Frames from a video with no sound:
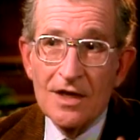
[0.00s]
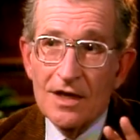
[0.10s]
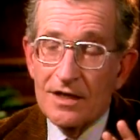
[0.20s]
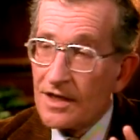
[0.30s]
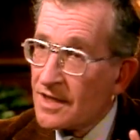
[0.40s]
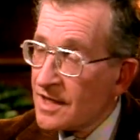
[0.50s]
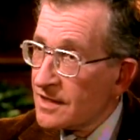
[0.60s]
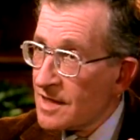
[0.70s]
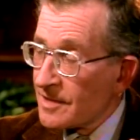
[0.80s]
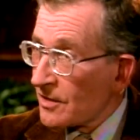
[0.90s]
On the other hand, a
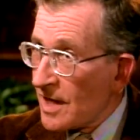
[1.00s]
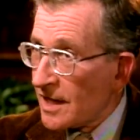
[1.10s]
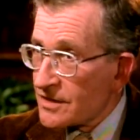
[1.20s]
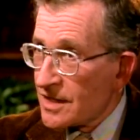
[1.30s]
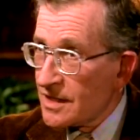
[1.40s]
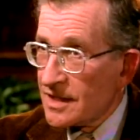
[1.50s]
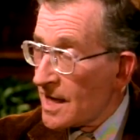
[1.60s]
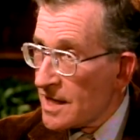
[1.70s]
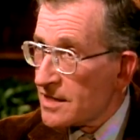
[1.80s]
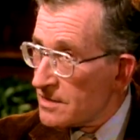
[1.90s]
democratic state
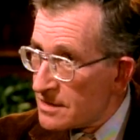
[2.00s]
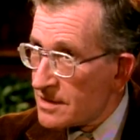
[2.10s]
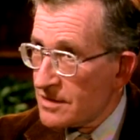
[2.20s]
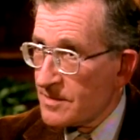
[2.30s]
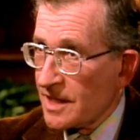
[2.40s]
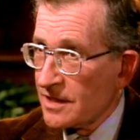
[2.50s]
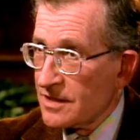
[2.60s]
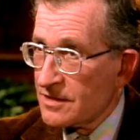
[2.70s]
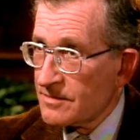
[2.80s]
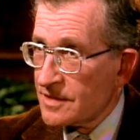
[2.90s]
can't use those mechanisms.